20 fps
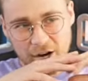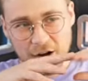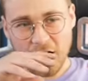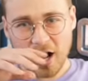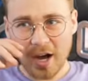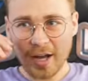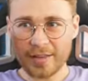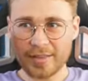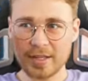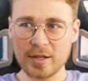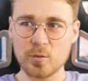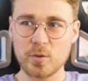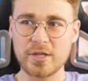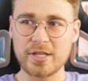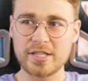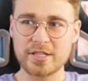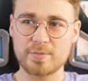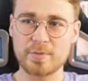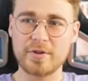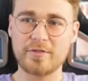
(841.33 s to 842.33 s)
I think with
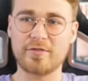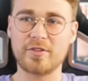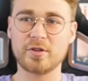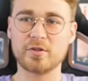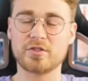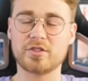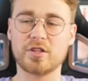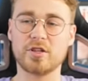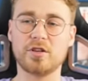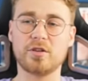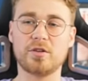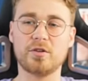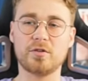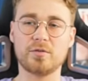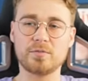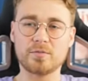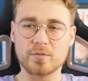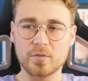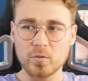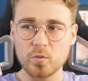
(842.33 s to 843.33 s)
this midfield two,
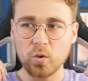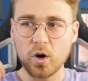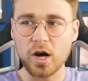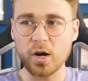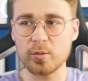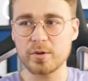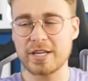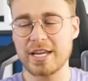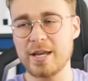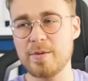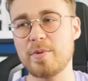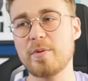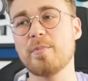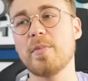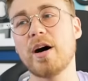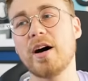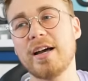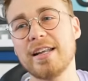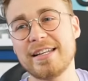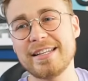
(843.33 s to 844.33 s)
what I would keep in
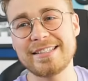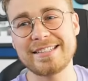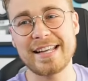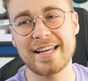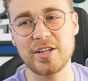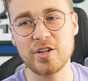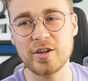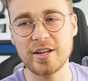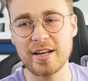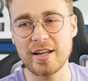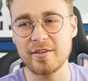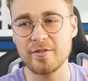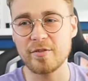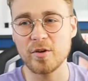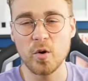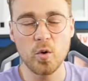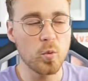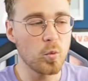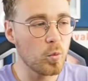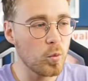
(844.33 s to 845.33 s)
mind is that you can have
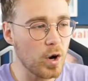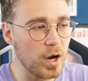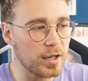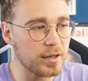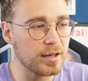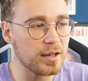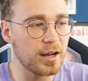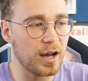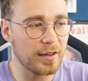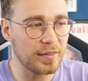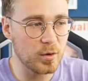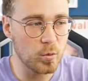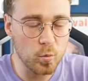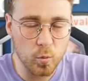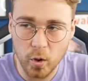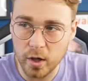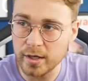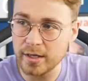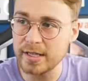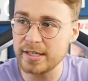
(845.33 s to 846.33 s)
one. I think
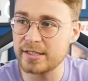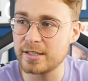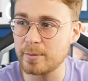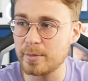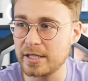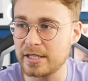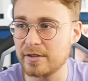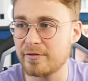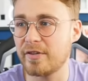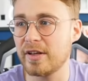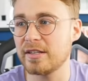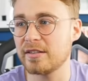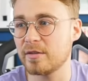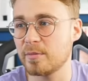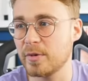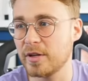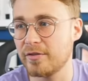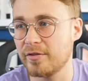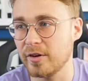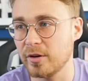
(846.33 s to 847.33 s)
one needs to be a defensive
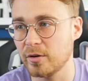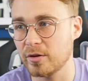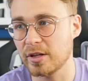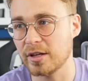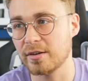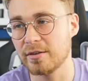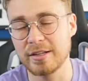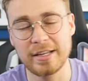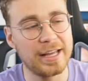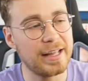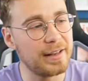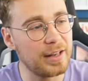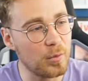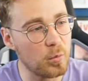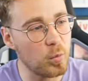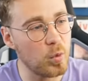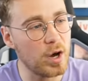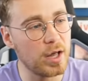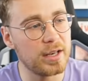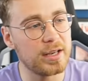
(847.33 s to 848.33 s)
midfielder, and
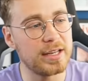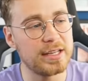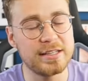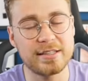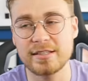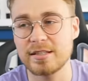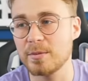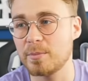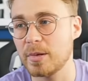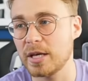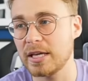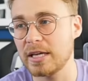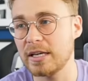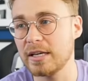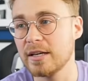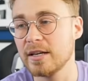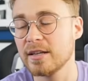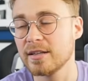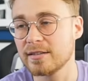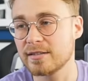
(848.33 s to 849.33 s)
then one needs to be
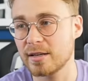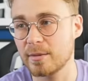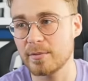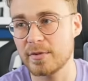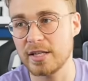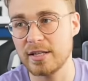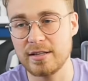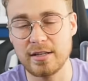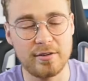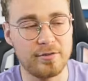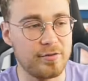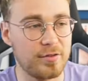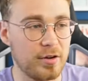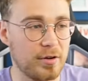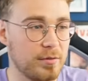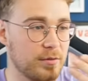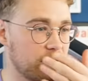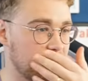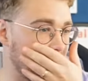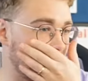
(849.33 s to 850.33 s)
something
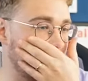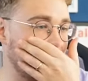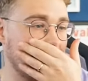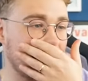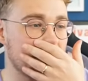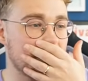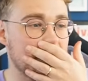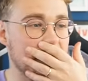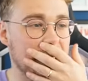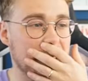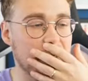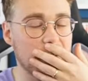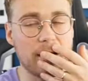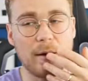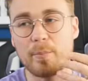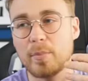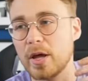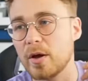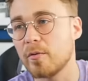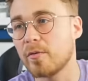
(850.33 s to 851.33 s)
different. So it can be a
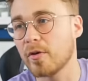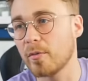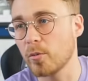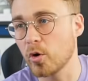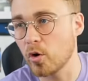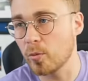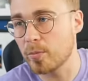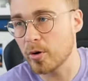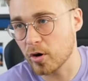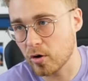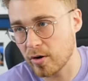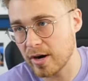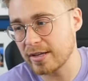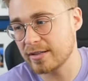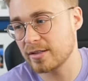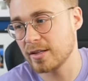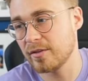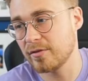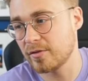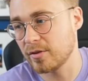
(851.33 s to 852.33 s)
bit of a more
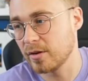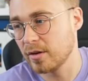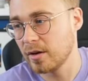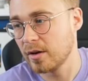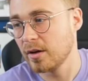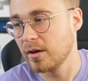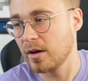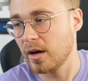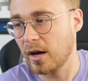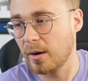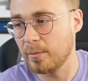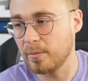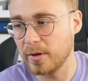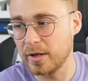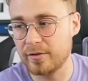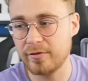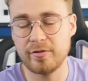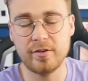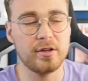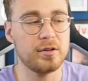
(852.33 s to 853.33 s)
progressive
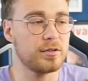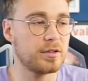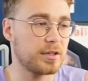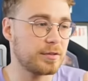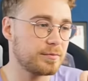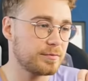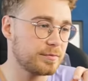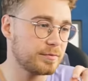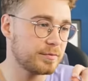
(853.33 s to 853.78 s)
midfielder.